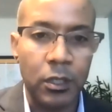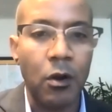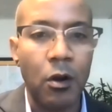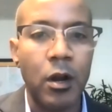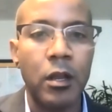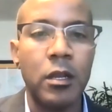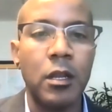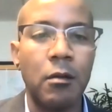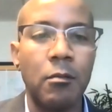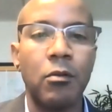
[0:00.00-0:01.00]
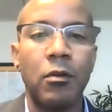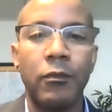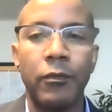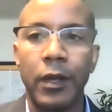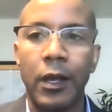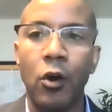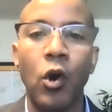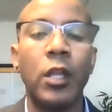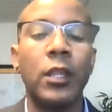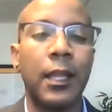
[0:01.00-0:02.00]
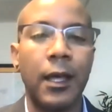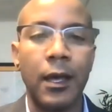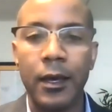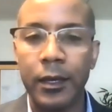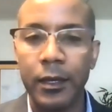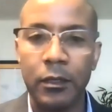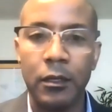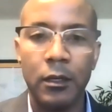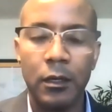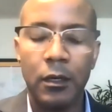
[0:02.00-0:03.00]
There are a number of online